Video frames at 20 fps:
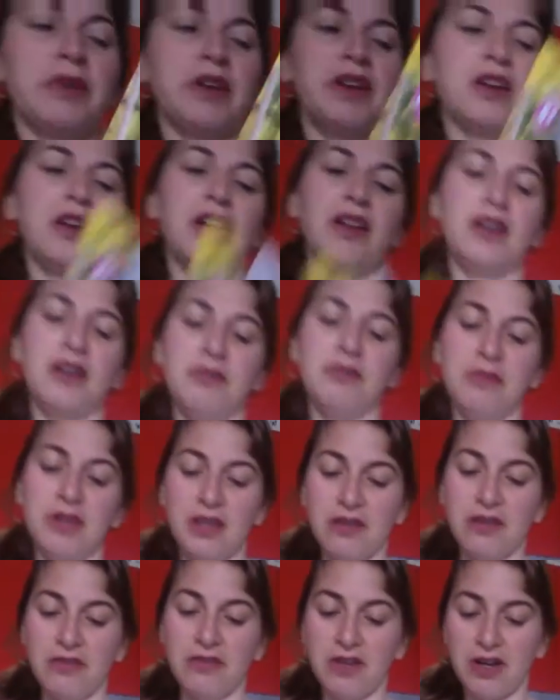God, let me
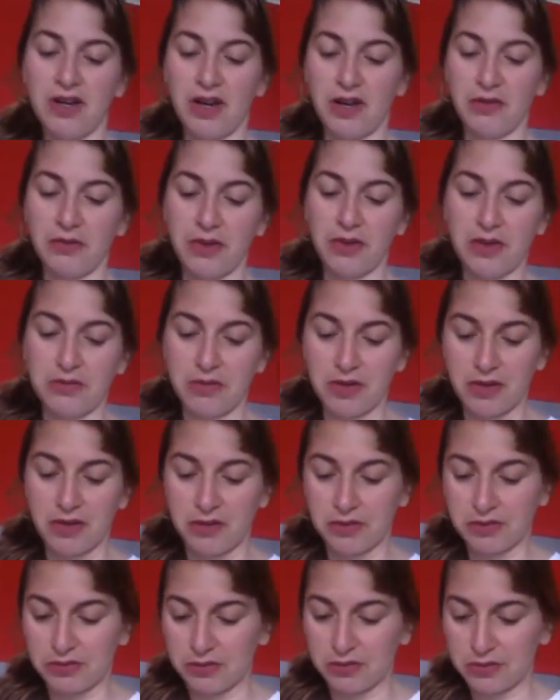give it a read
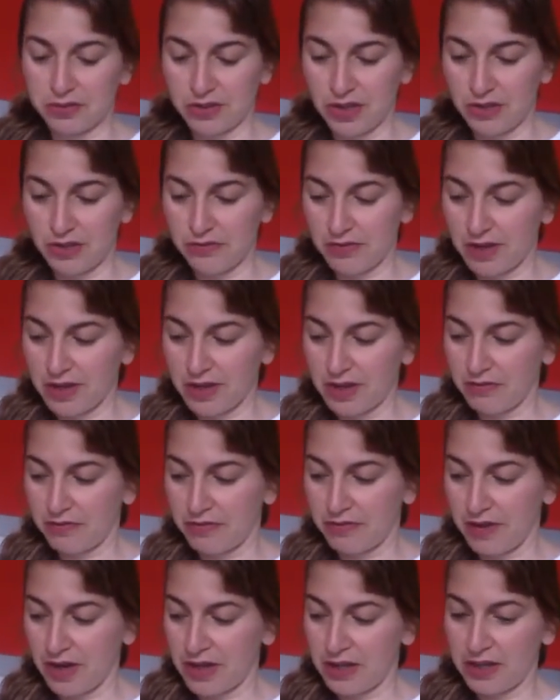because to see if I can
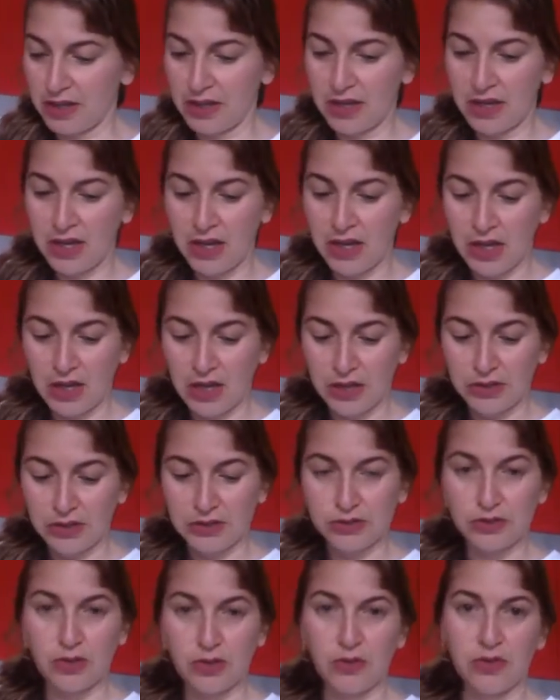find
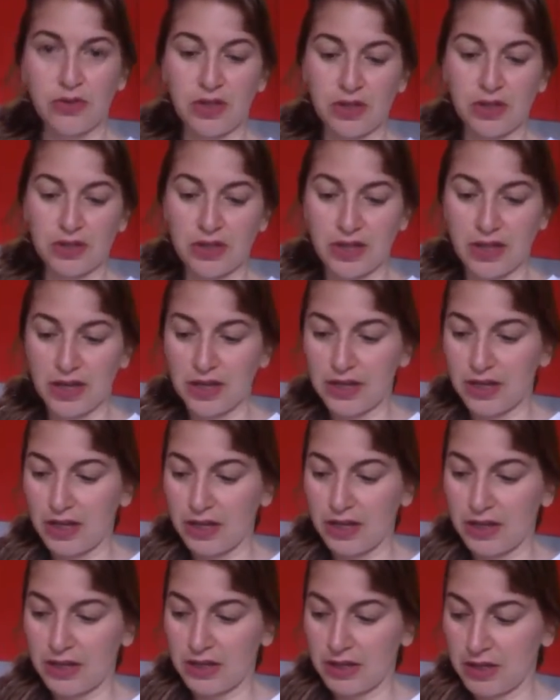something that I
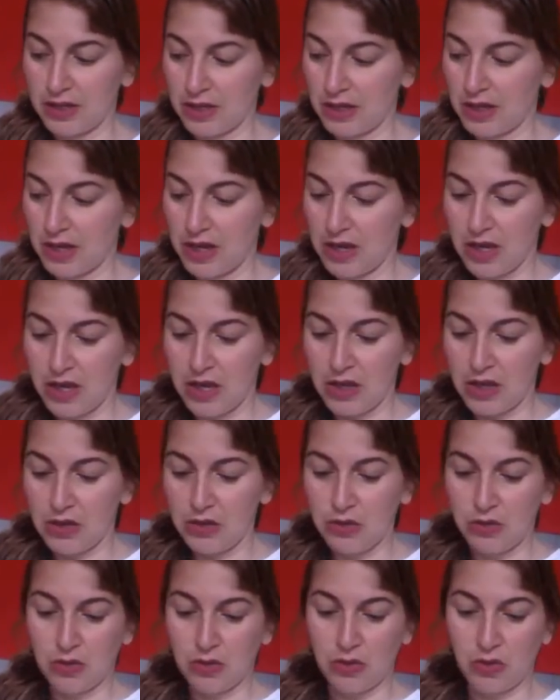can,
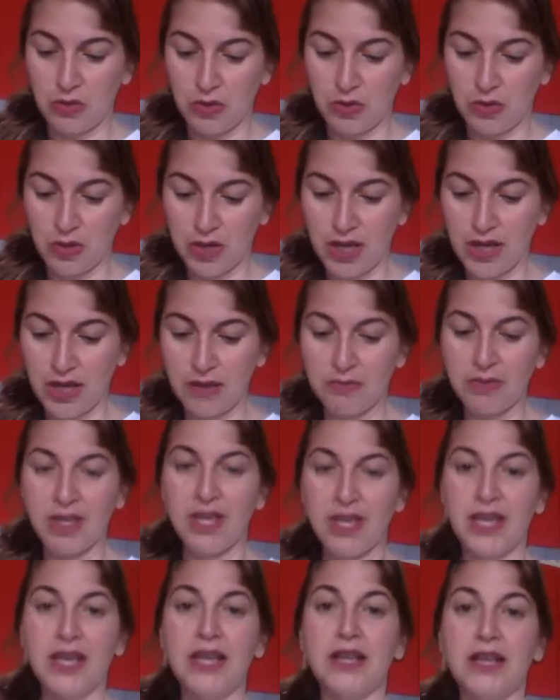you know, help me
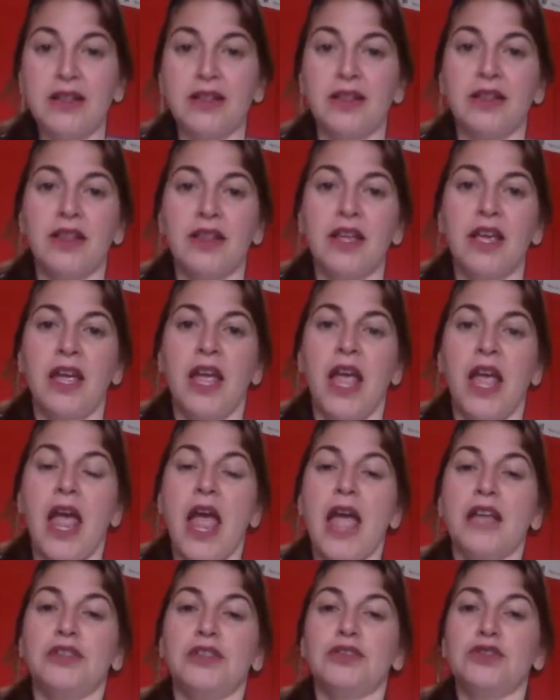heal.
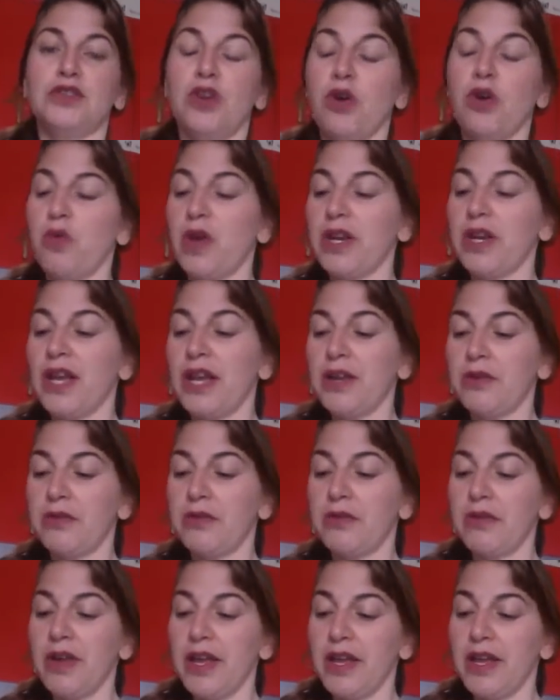So when I
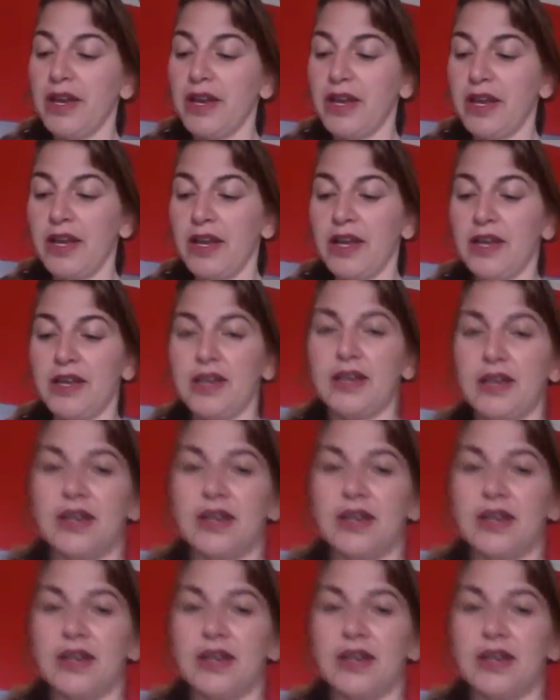read it,